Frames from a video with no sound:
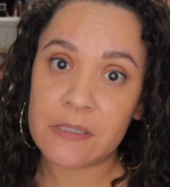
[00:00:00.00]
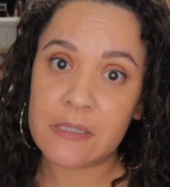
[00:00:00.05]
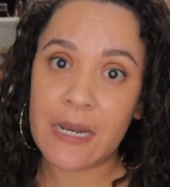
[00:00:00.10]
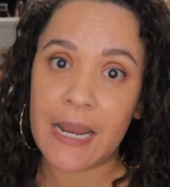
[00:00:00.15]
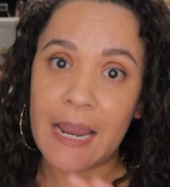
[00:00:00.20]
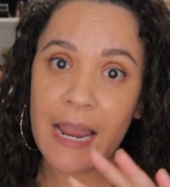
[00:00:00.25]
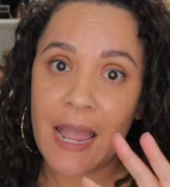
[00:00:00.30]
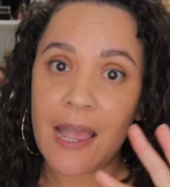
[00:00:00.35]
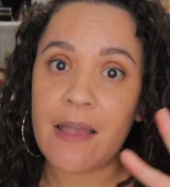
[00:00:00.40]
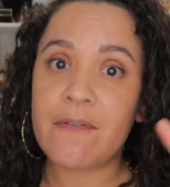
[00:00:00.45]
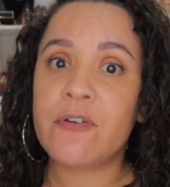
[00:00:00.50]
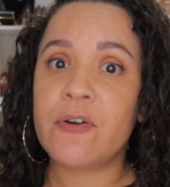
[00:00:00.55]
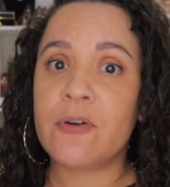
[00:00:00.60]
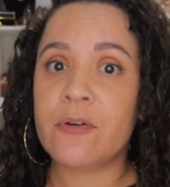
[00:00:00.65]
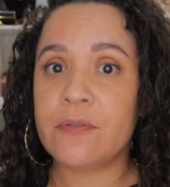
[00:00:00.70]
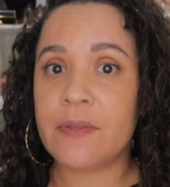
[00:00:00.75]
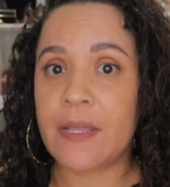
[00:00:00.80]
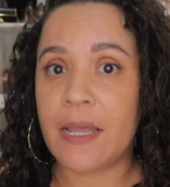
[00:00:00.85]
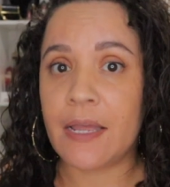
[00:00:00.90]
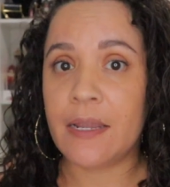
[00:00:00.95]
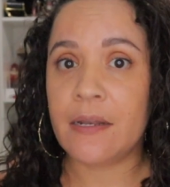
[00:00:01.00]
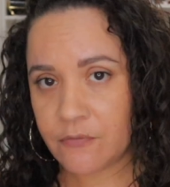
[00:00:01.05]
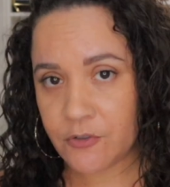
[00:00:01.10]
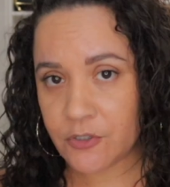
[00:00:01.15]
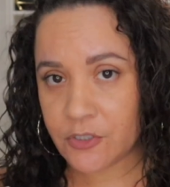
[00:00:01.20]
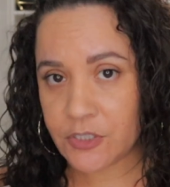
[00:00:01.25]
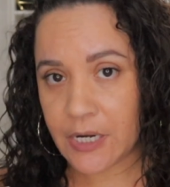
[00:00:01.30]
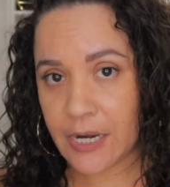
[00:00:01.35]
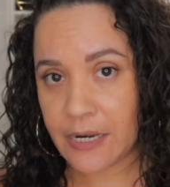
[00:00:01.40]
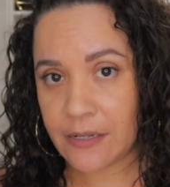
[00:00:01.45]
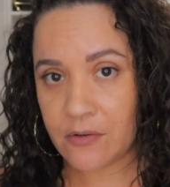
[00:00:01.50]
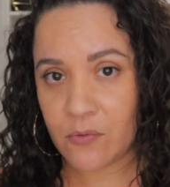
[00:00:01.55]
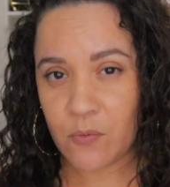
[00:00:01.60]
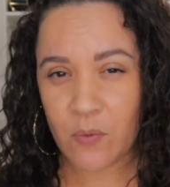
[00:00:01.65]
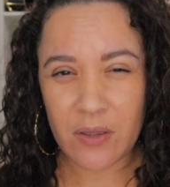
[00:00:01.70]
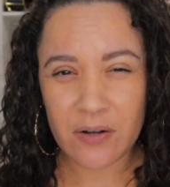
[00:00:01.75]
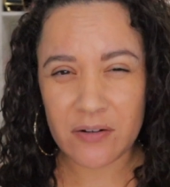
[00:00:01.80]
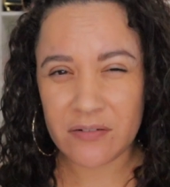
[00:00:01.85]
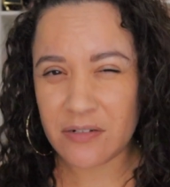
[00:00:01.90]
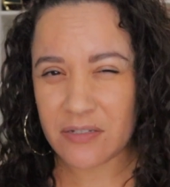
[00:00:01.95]
And I have heard that Virgin Island
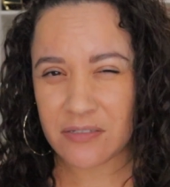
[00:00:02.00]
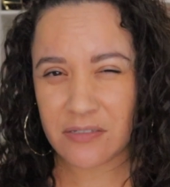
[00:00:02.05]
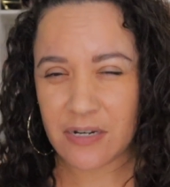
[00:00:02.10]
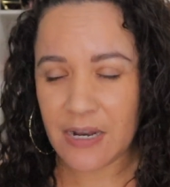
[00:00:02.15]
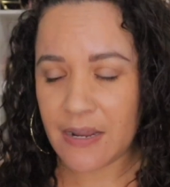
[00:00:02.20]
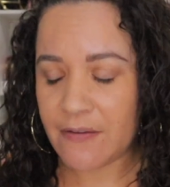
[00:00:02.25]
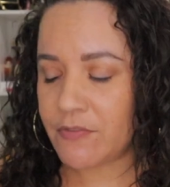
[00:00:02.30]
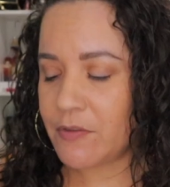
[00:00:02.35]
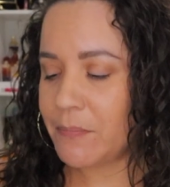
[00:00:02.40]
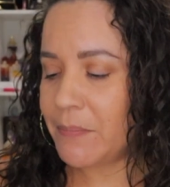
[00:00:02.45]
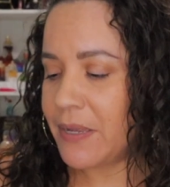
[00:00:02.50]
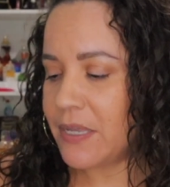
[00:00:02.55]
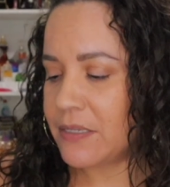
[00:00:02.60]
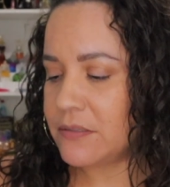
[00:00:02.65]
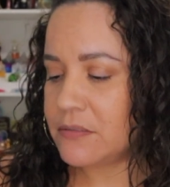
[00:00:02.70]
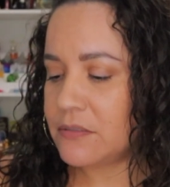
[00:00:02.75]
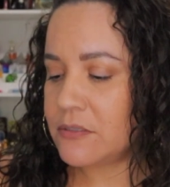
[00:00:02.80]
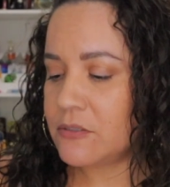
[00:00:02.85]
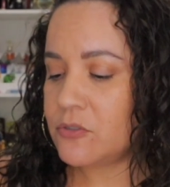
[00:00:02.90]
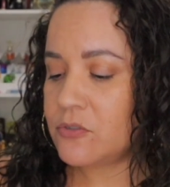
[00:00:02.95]
water doesn't have the best.